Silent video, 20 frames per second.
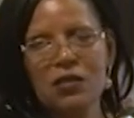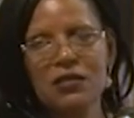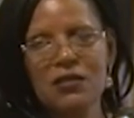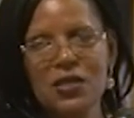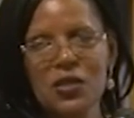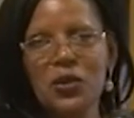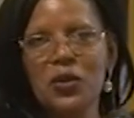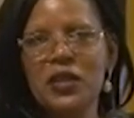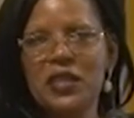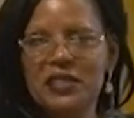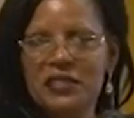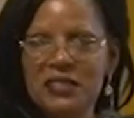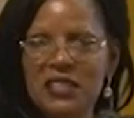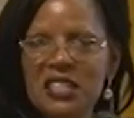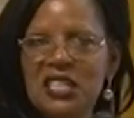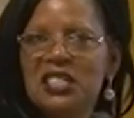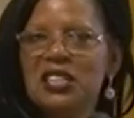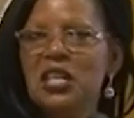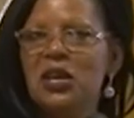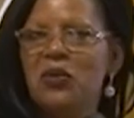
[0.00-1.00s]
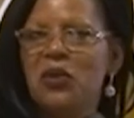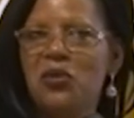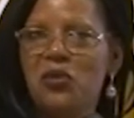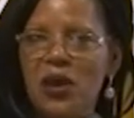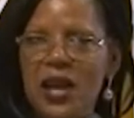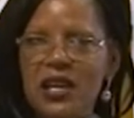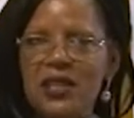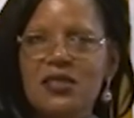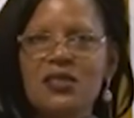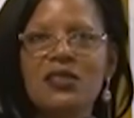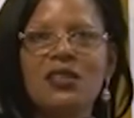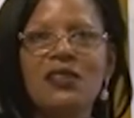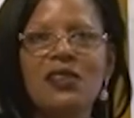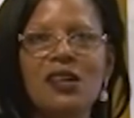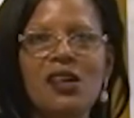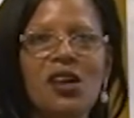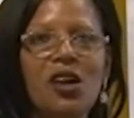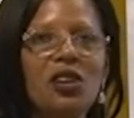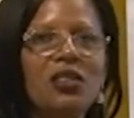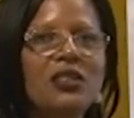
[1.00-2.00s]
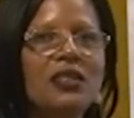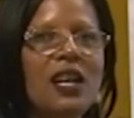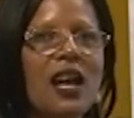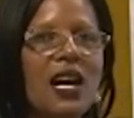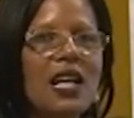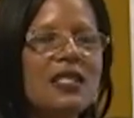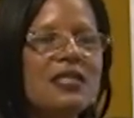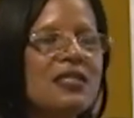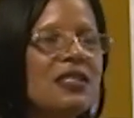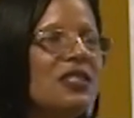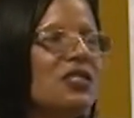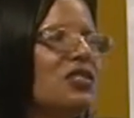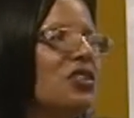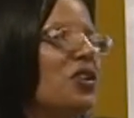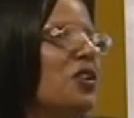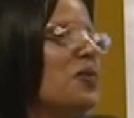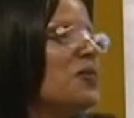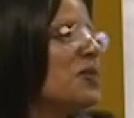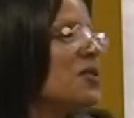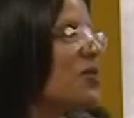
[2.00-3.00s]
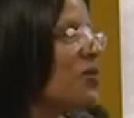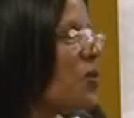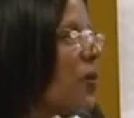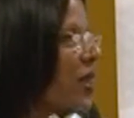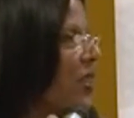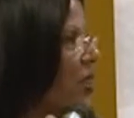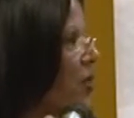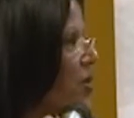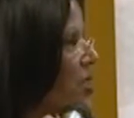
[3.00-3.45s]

So indeed, they were right on task in terms of what the